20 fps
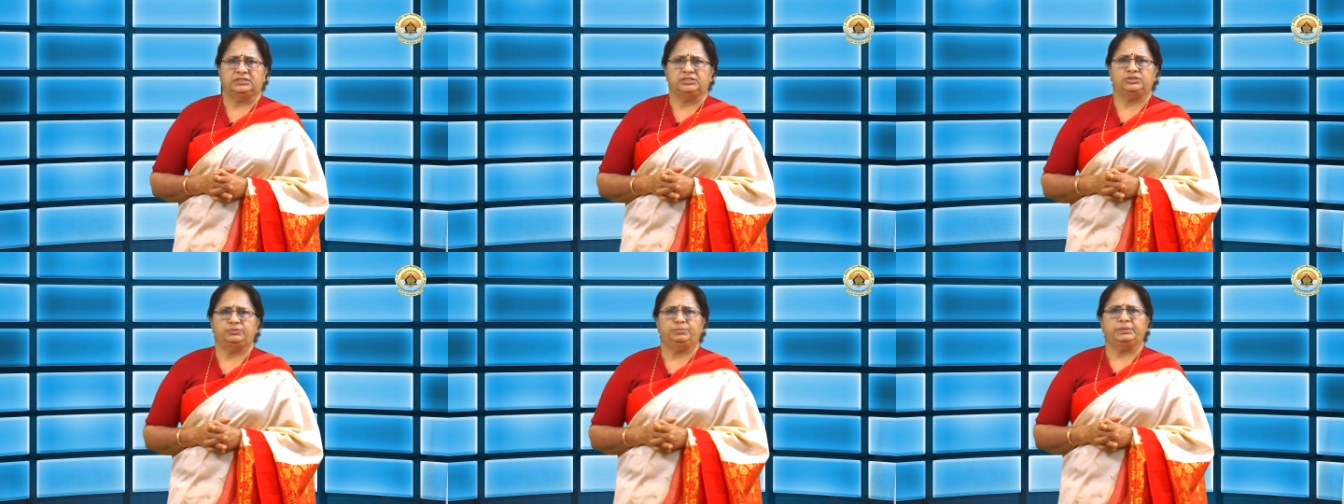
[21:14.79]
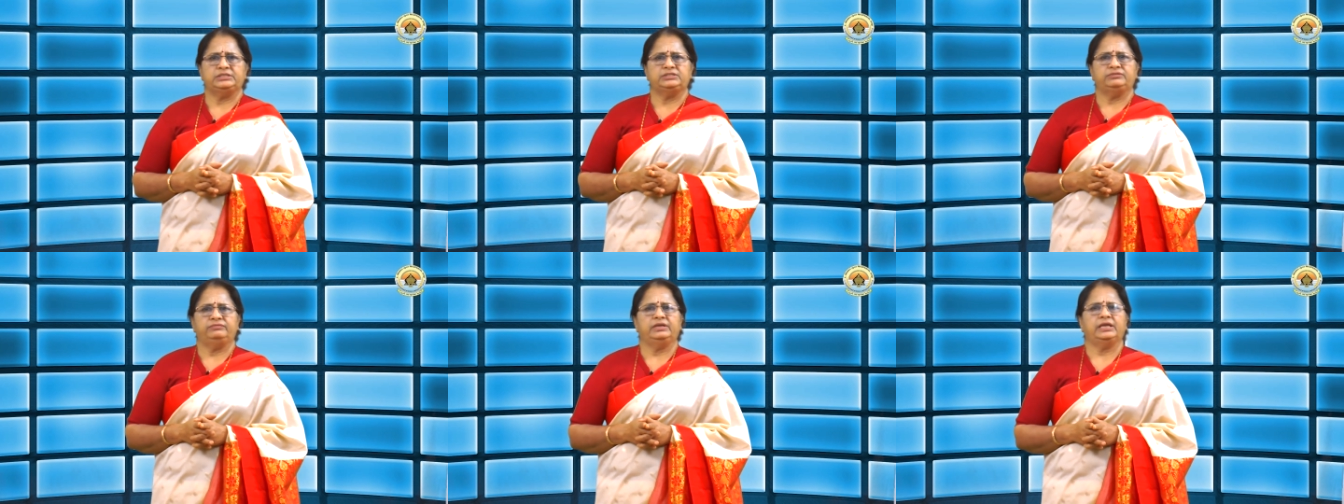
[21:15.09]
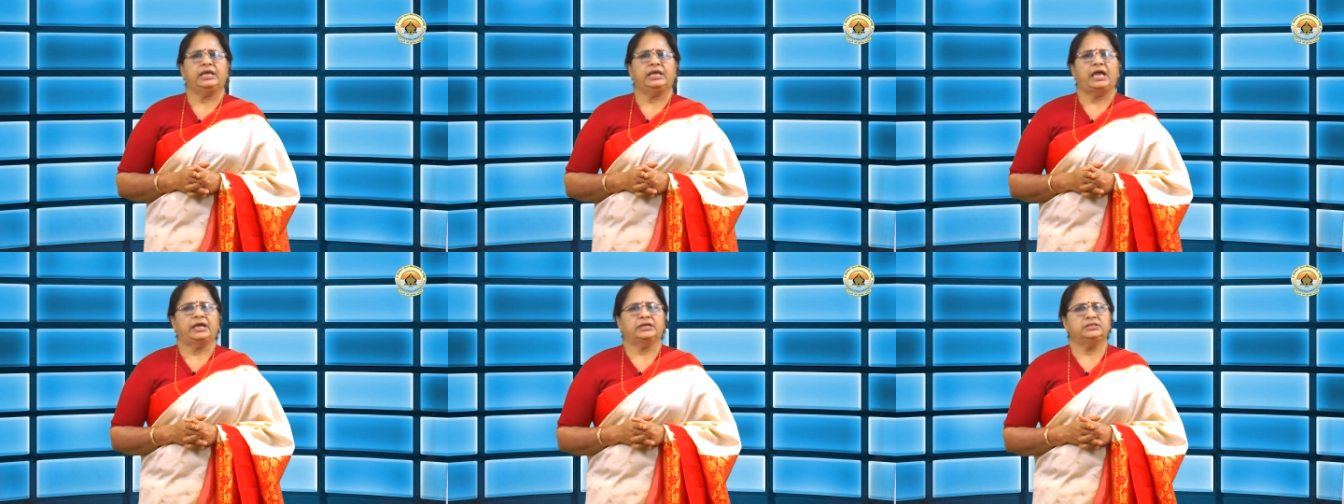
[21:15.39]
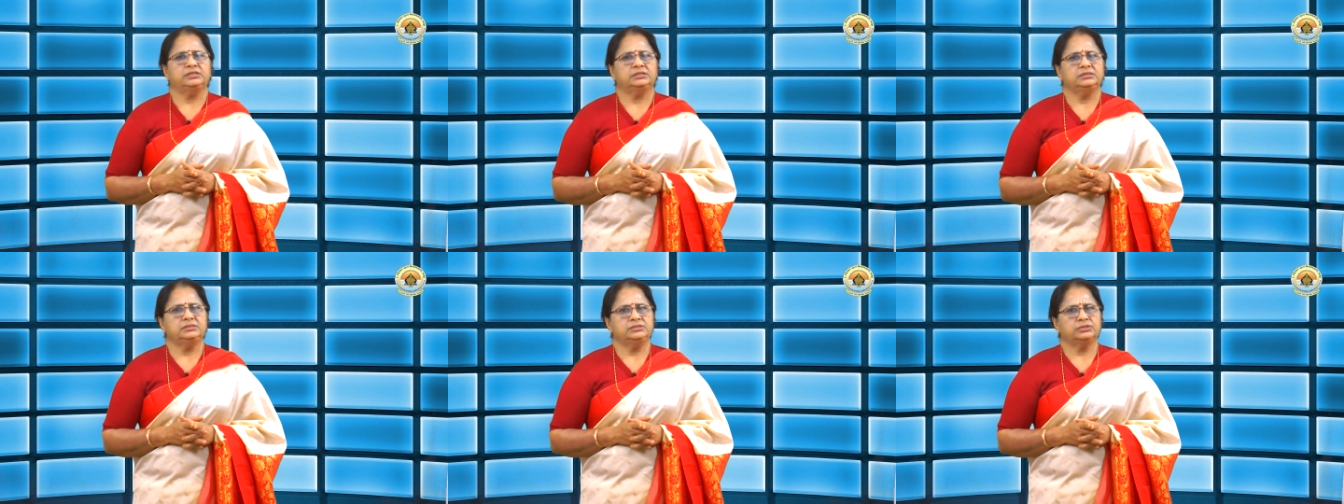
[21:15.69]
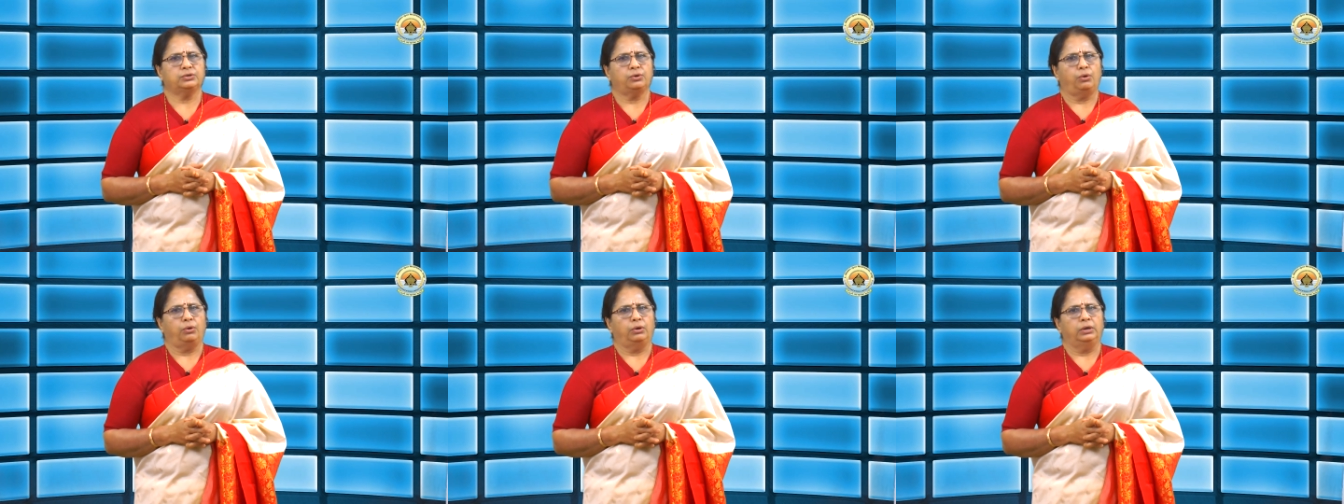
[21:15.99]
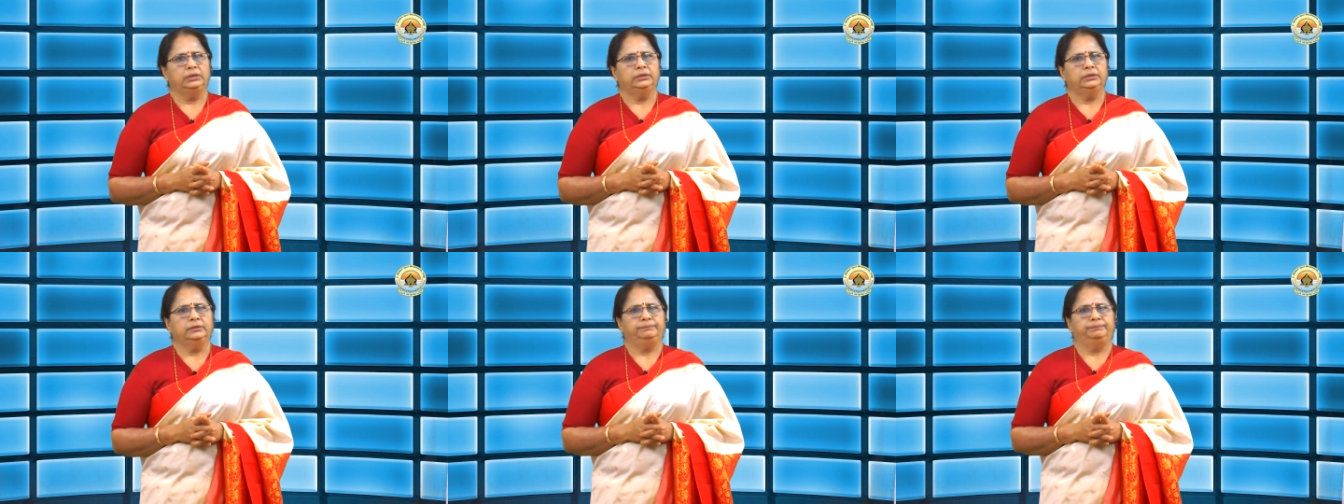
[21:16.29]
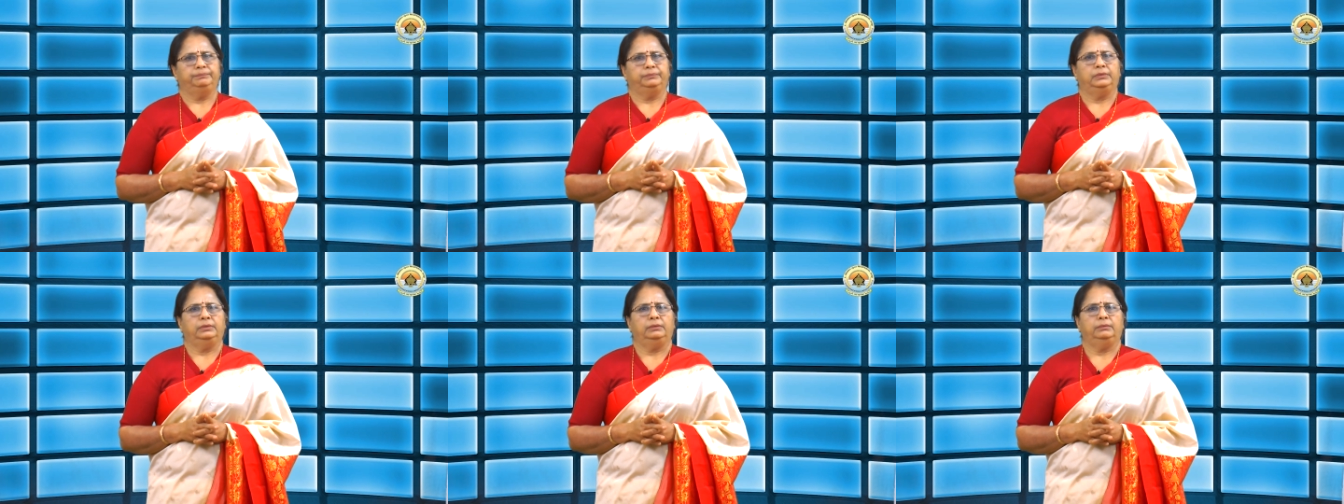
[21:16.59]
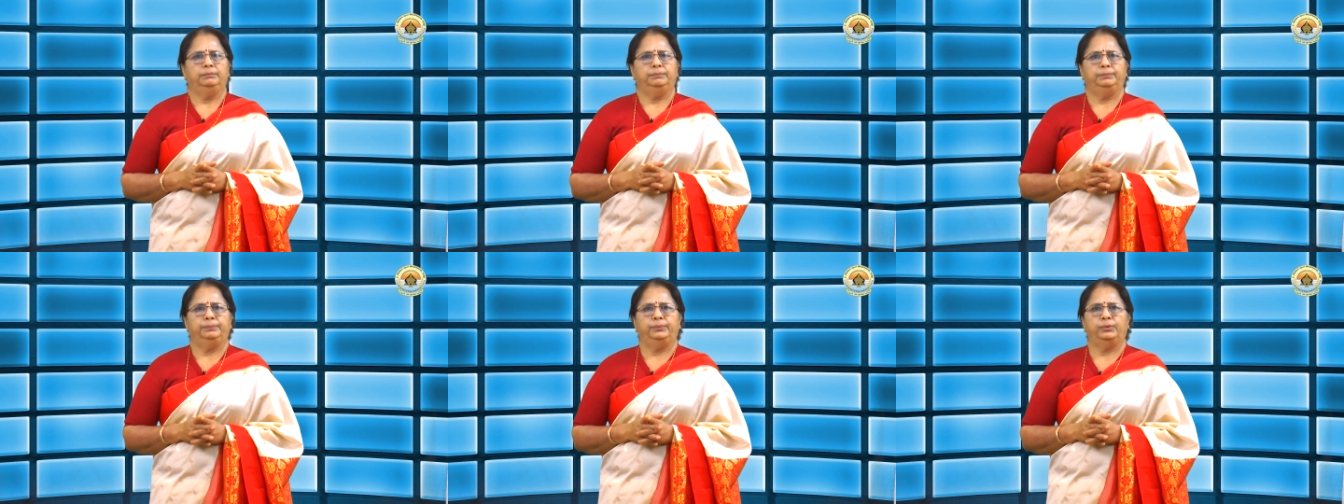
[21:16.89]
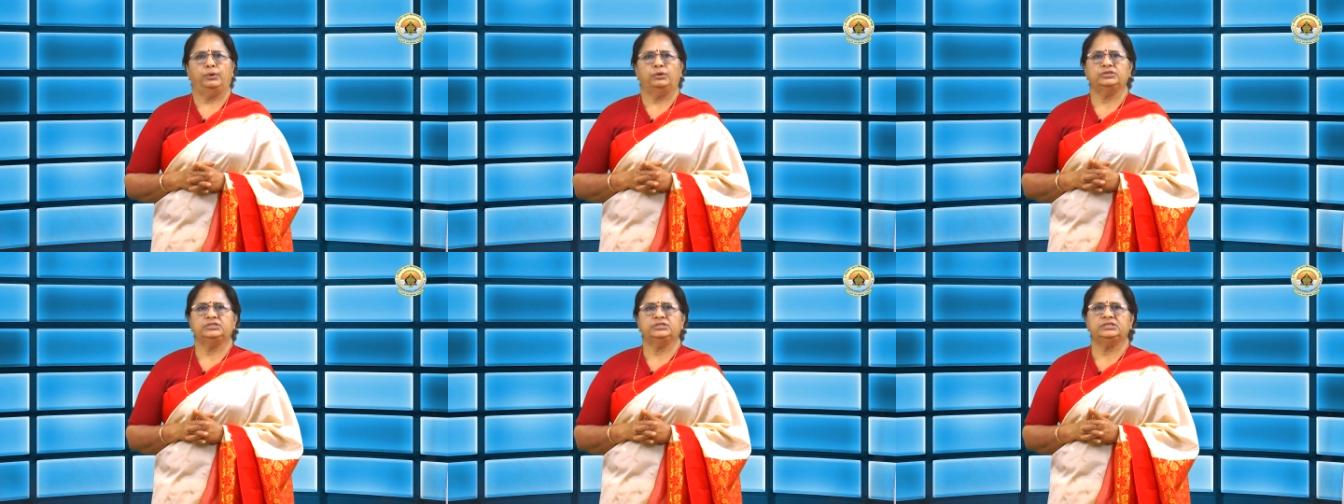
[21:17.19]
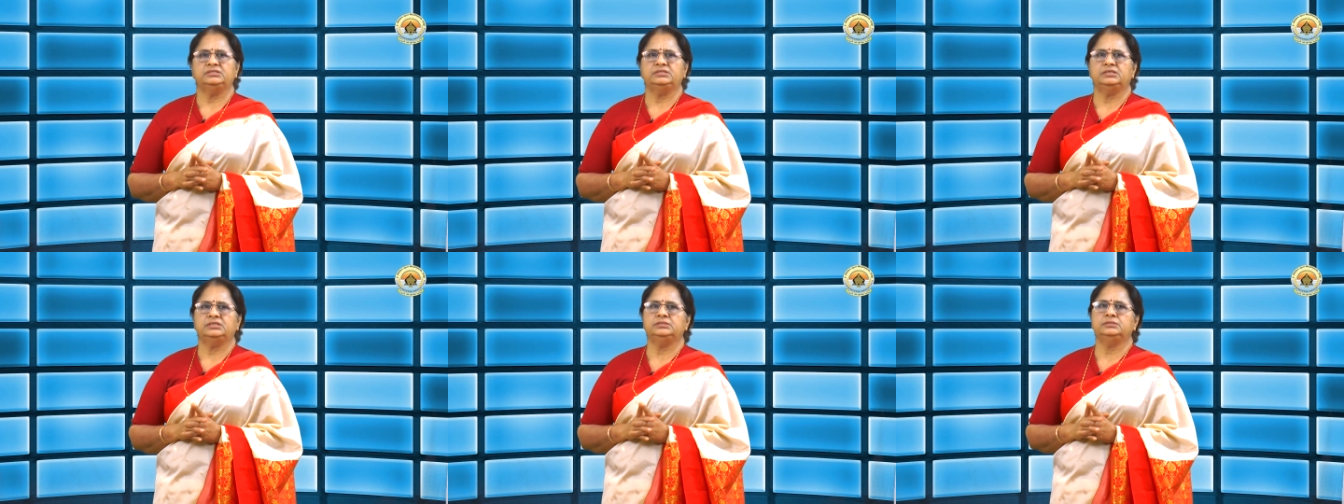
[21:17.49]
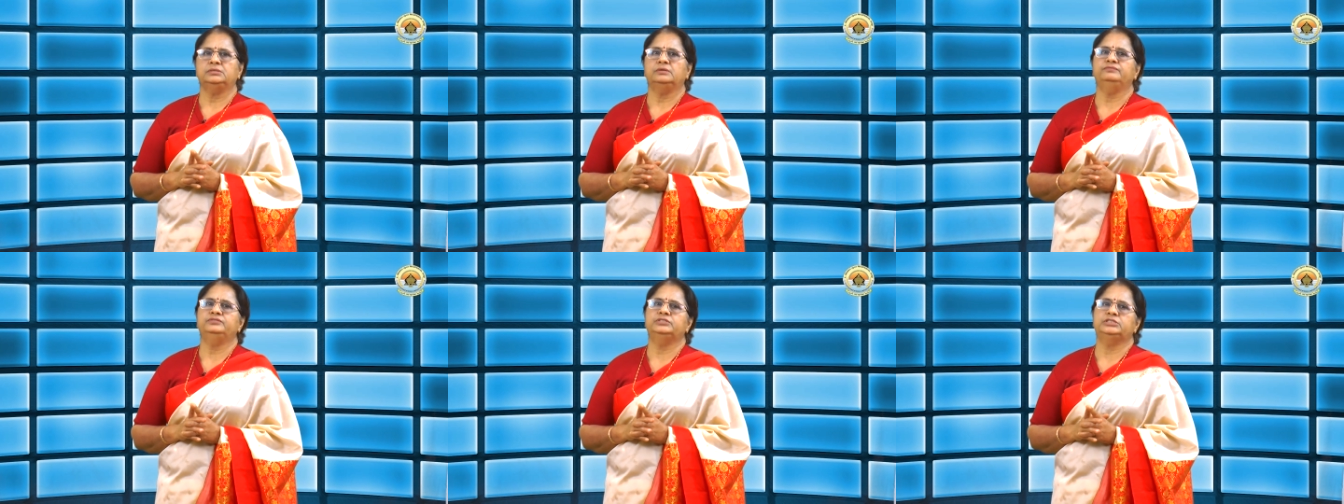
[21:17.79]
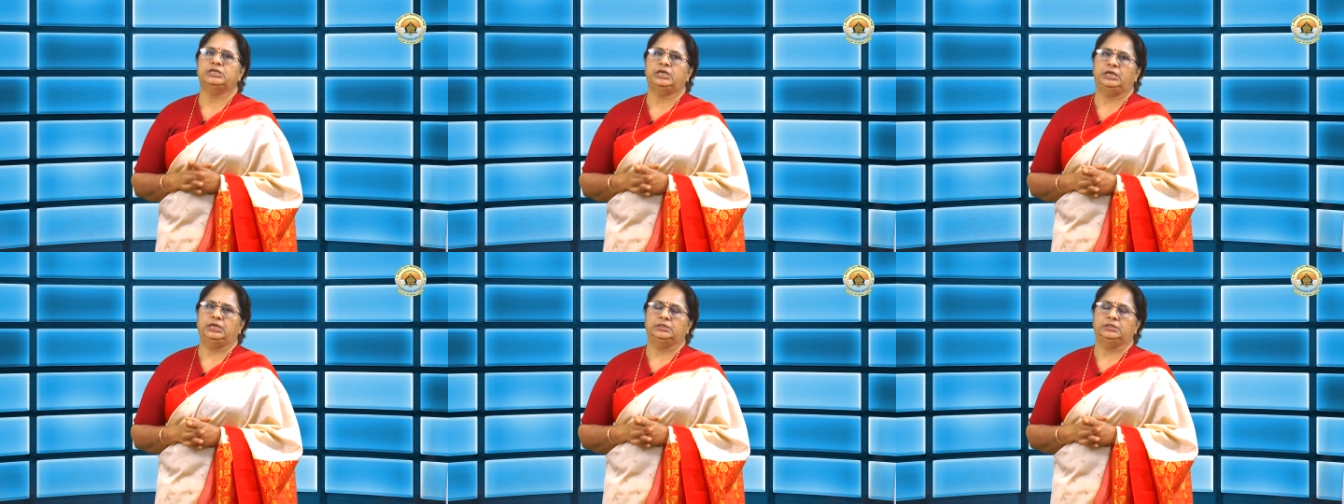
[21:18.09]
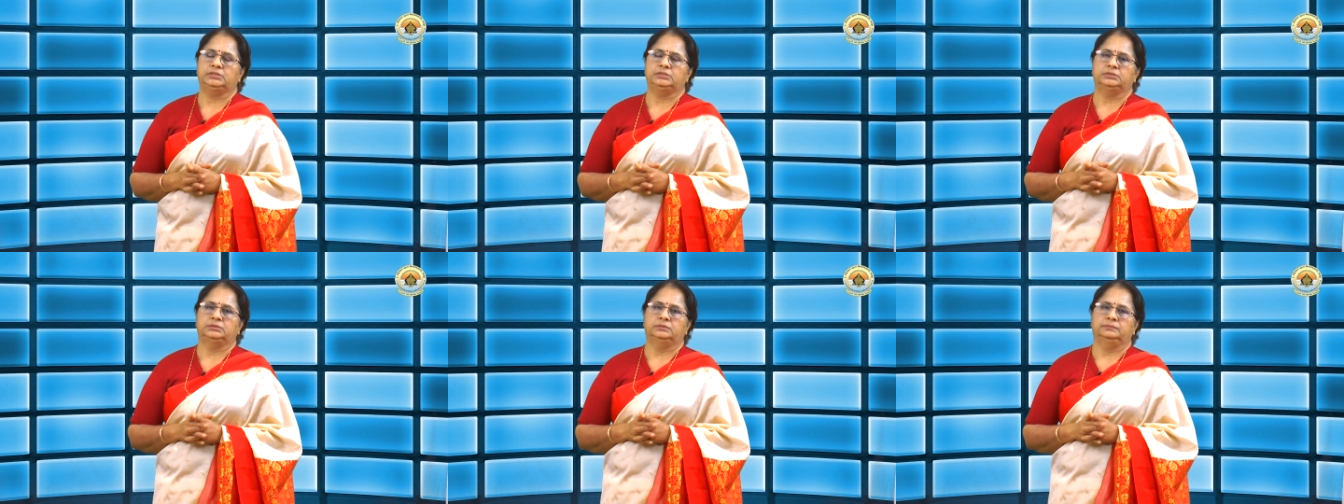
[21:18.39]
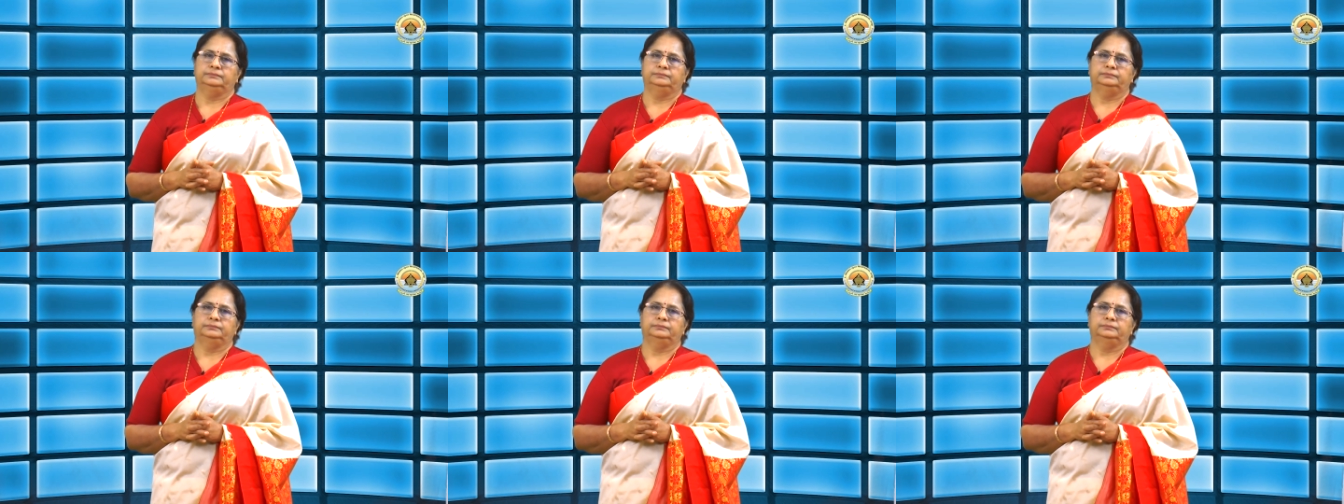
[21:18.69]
specific actions called processes of change